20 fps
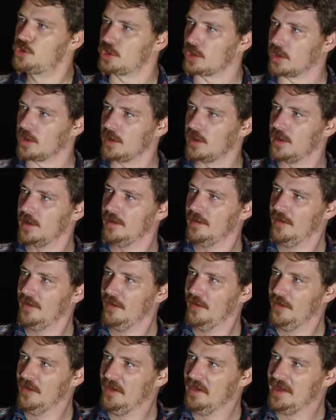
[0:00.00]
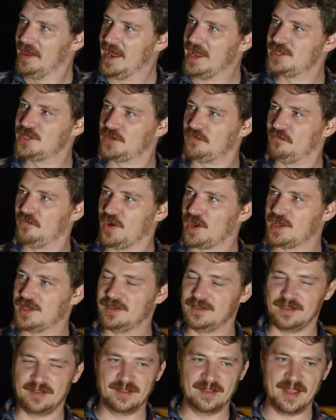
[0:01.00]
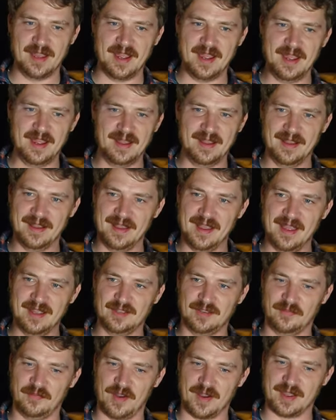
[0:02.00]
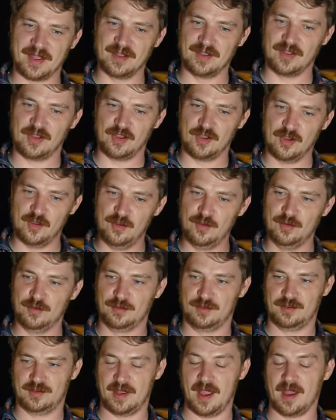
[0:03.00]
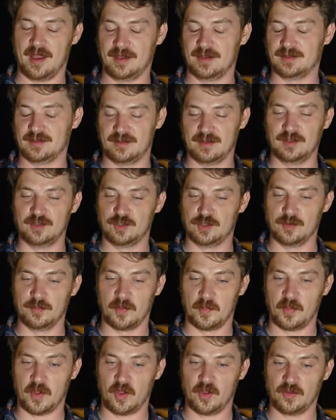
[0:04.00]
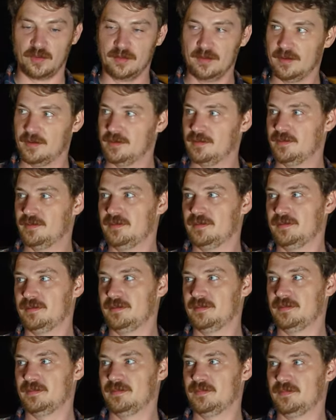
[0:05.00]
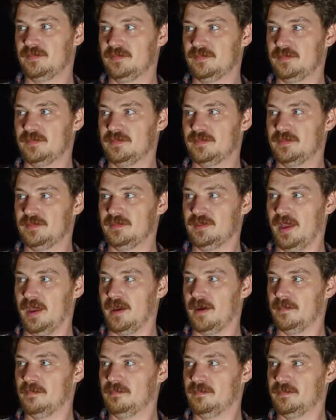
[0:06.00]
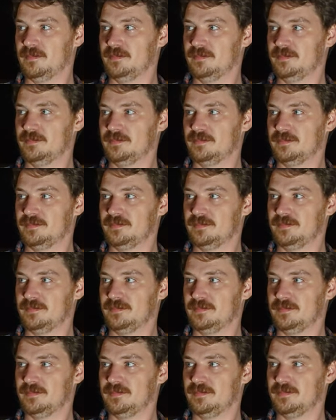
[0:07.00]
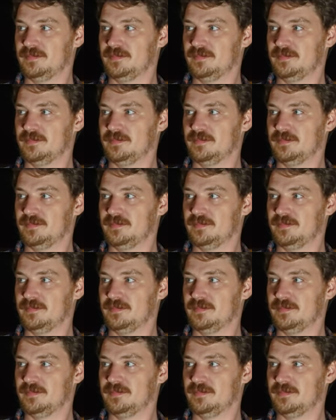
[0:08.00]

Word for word: I know It's fucking- compensation. It's, his bald fucking head. huge. Yeah, he's he's super bald. He's compensating for his lack of hair. yeah, I'm gonna tell him